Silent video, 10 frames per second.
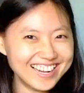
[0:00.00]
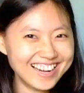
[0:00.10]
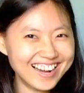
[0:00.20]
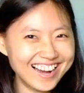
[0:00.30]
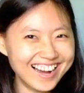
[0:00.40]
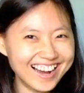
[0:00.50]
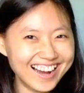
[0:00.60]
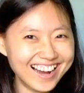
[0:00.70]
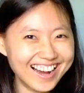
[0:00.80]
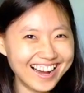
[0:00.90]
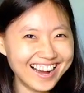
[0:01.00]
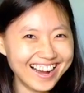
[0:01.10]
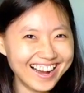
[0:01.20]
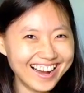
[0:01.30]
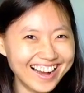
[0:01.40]

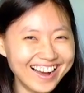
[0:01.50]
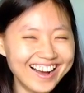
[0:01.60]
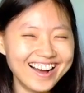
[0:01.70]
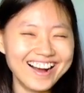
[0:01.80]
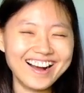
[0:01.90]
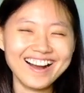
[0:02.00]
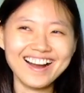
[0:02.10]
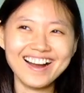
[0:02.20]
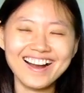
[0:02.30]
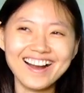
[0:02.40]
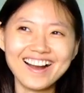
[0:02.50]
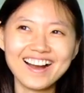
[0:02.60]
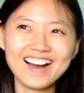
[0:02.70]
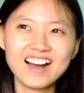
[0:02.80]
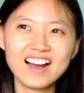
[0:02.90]

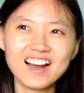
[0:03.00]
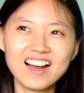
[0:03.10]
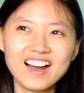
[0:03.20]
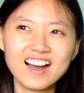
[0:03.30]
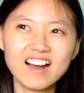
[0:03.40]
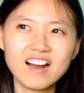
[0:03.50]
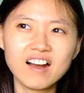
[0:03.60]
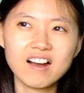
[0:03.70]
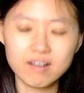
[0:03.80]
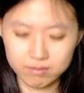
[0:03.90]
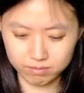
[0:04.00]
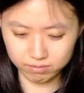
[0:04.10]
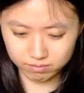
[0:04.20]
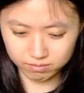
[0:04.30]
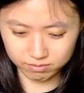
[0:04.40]

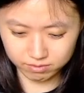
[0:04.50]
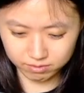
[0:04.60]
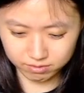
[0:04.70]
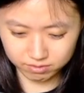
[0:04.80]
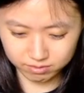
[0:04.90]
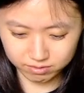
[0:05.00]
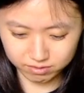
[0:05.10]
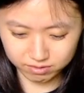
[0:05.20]
(not speaking)